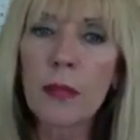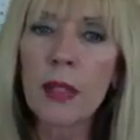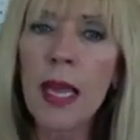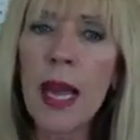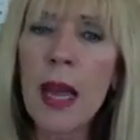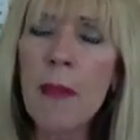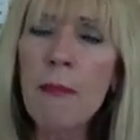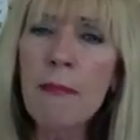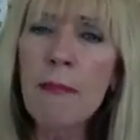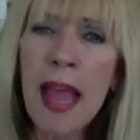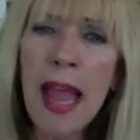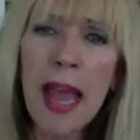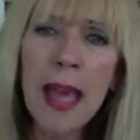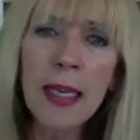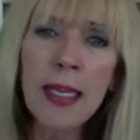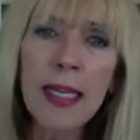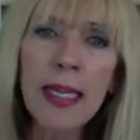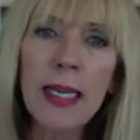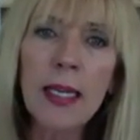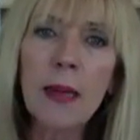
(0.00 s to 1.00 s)
a
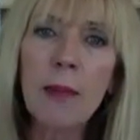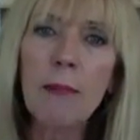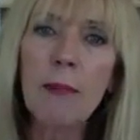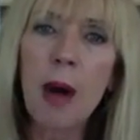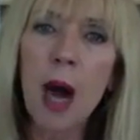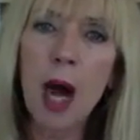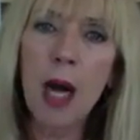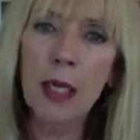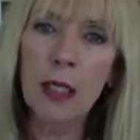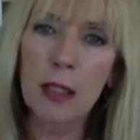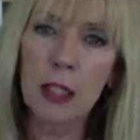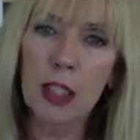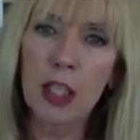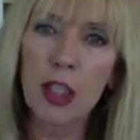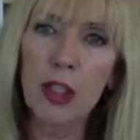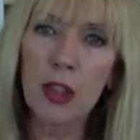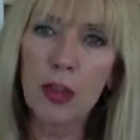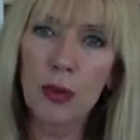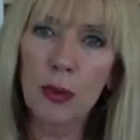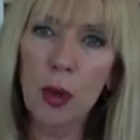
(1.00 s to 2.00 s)
man in a box
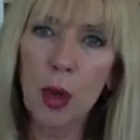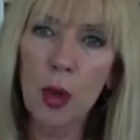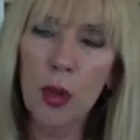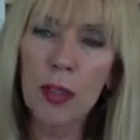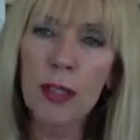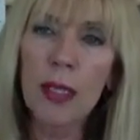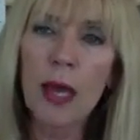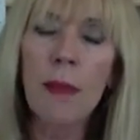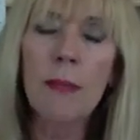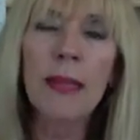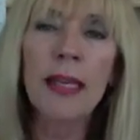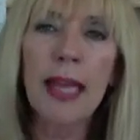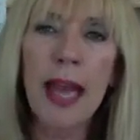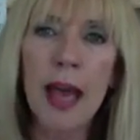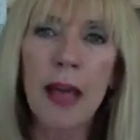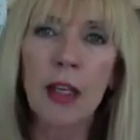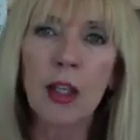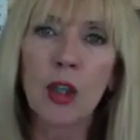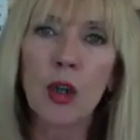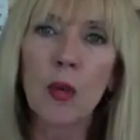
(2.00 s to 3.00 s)
controls a
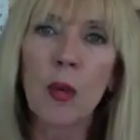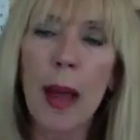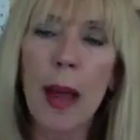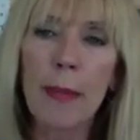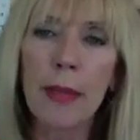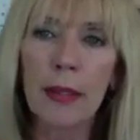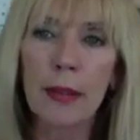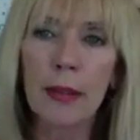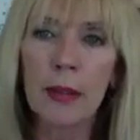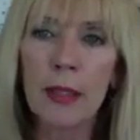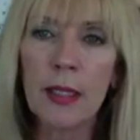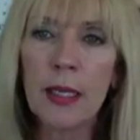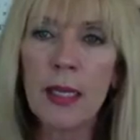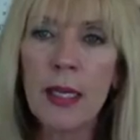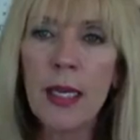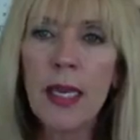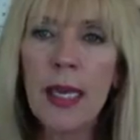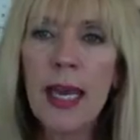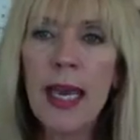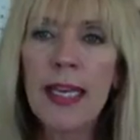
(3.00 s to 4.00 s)
mechanical rabbit,
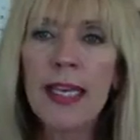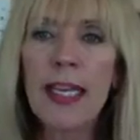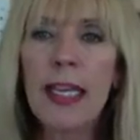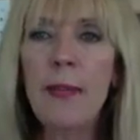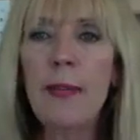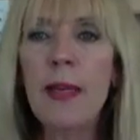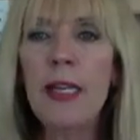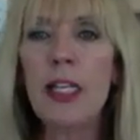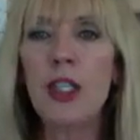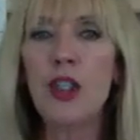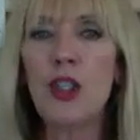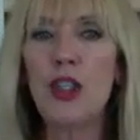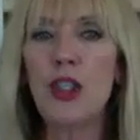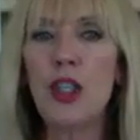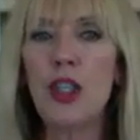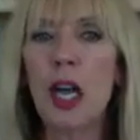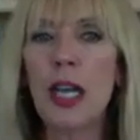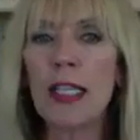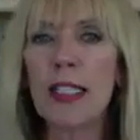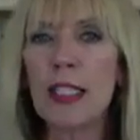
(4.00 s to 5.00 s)
keeping it
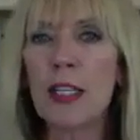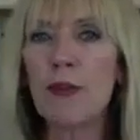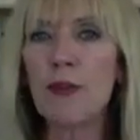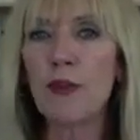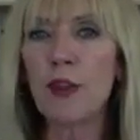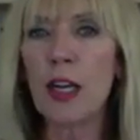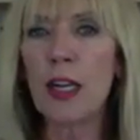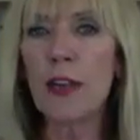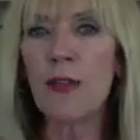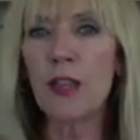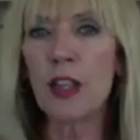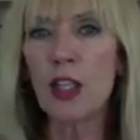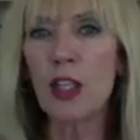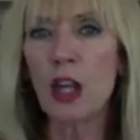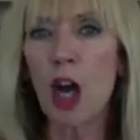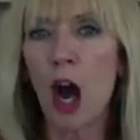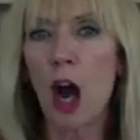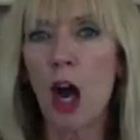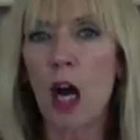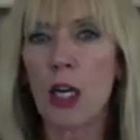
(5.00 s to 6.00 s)
just in front of the
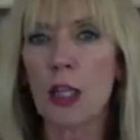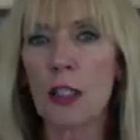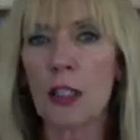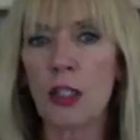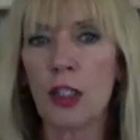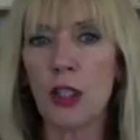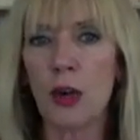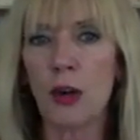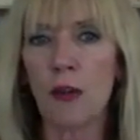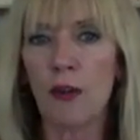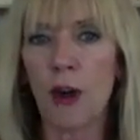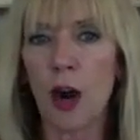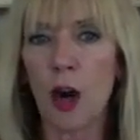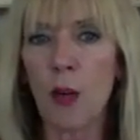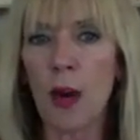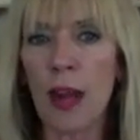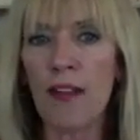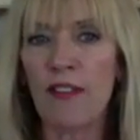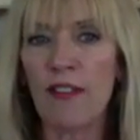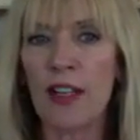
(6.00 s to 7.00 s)
dogs, far
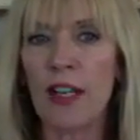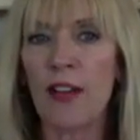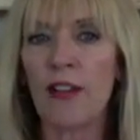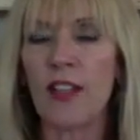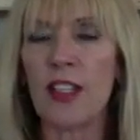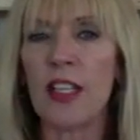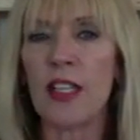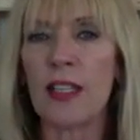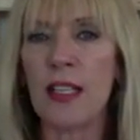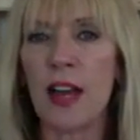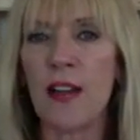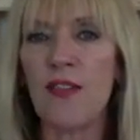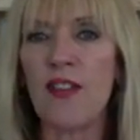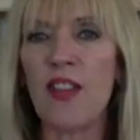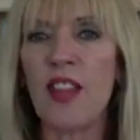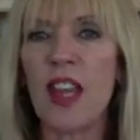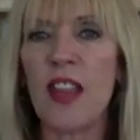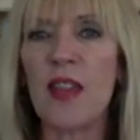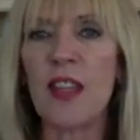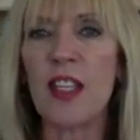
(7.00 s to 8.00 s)
away enough
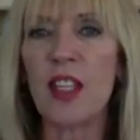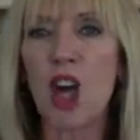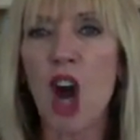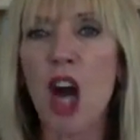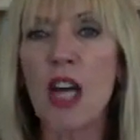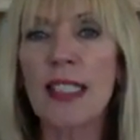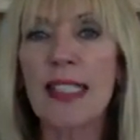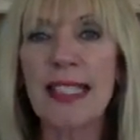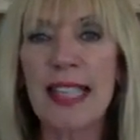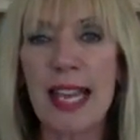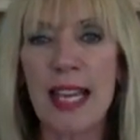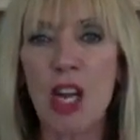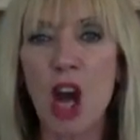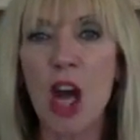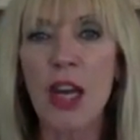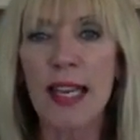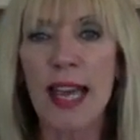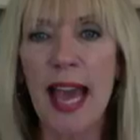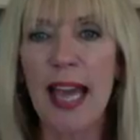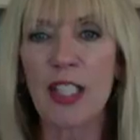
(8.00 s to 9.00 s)
that the dogs
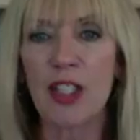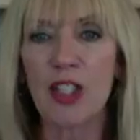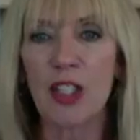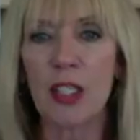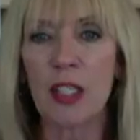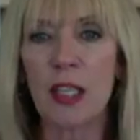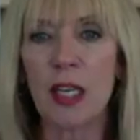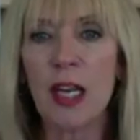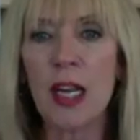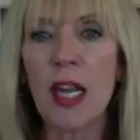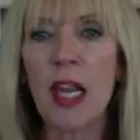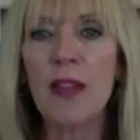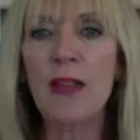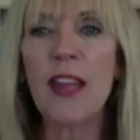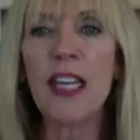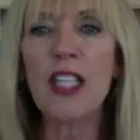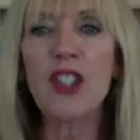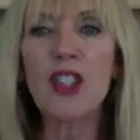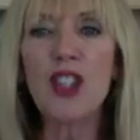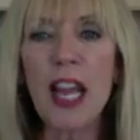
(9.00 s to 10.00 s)
cannot catch it.
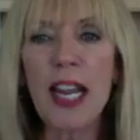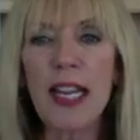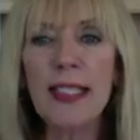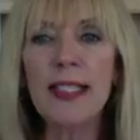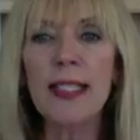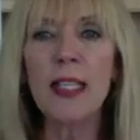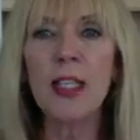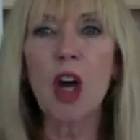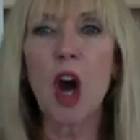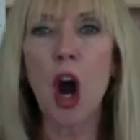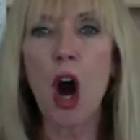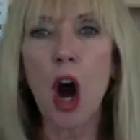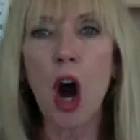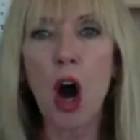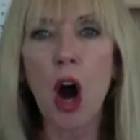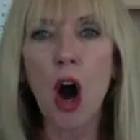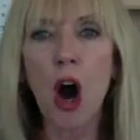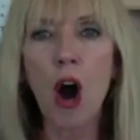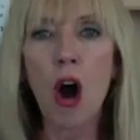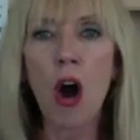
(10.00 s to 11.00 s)
They chase it
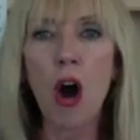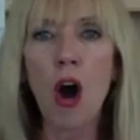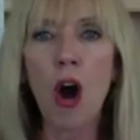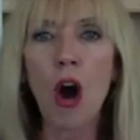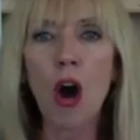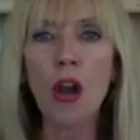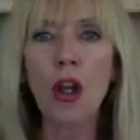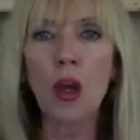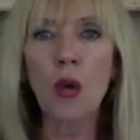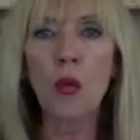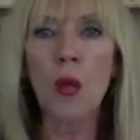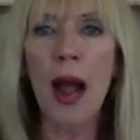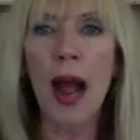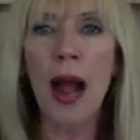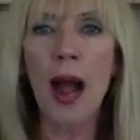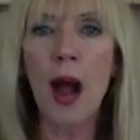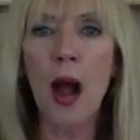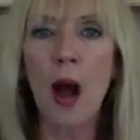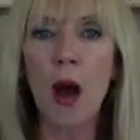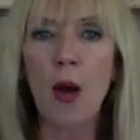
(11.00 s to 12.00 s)
all
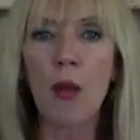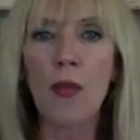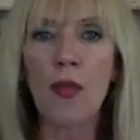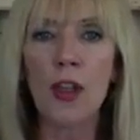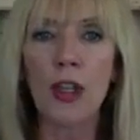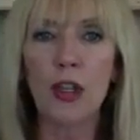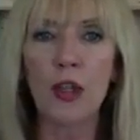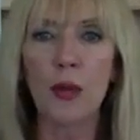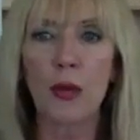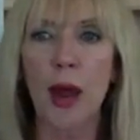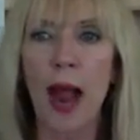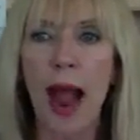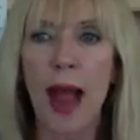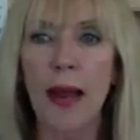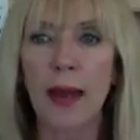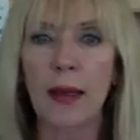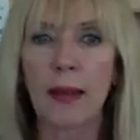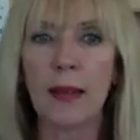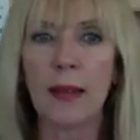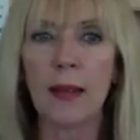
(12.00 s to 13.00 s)
around the track.